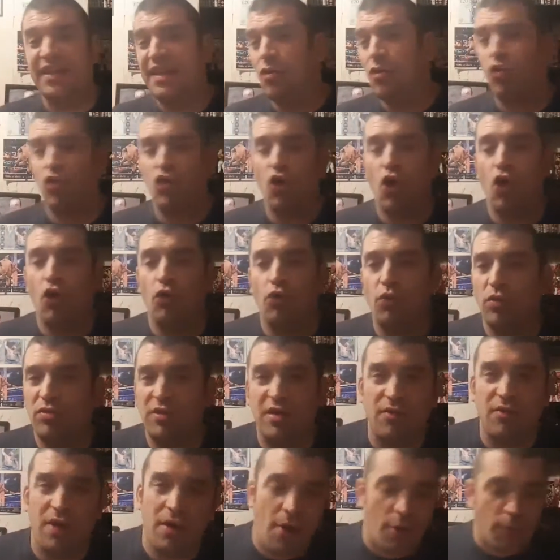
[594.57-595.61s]
this
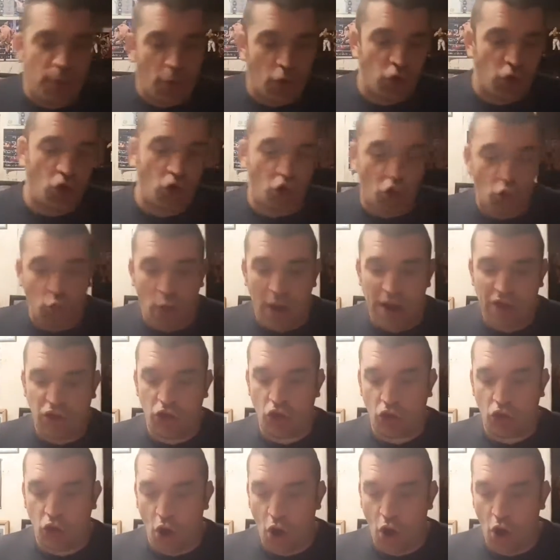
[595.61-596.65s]
was a good way
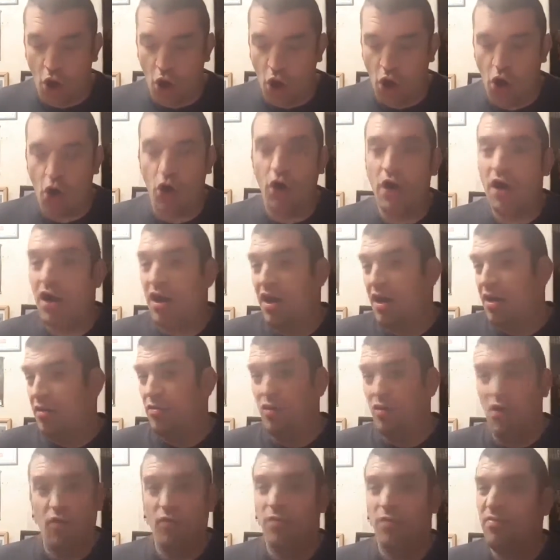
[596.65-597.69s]
to go.
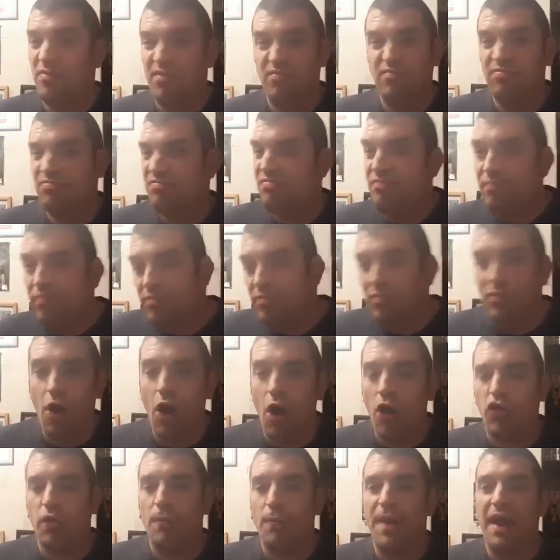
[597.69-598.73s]

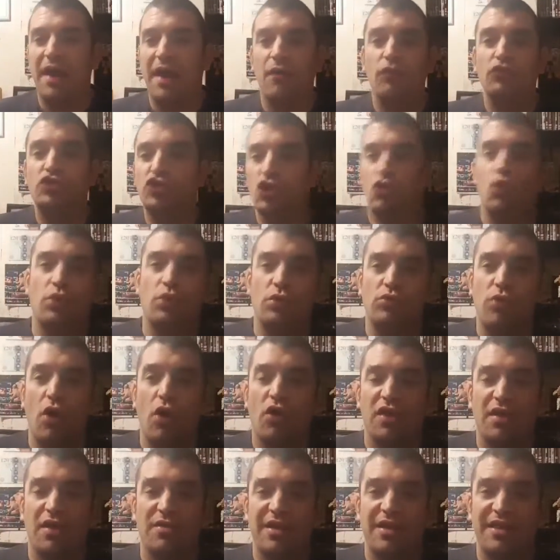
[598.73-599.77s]
Also Payne have just won the
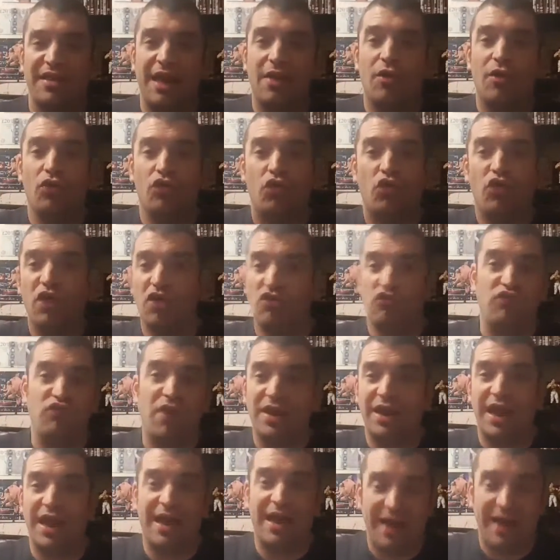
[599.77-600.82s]
Raw title, so this
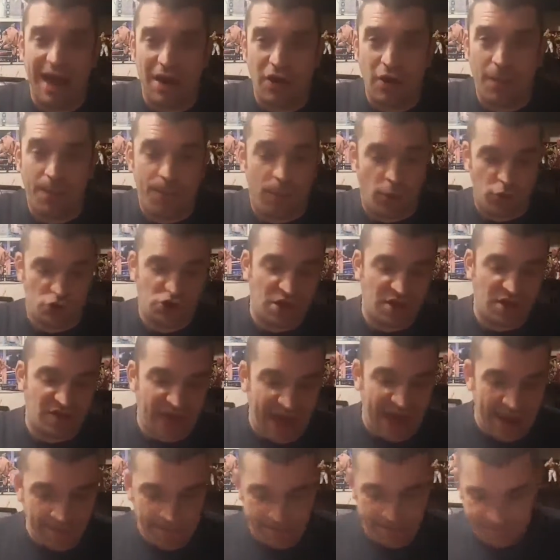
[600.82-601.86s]
really kind of pushes
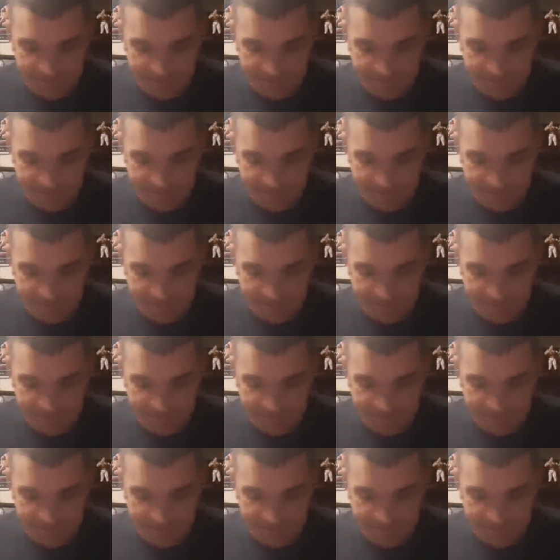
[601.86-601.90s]
them.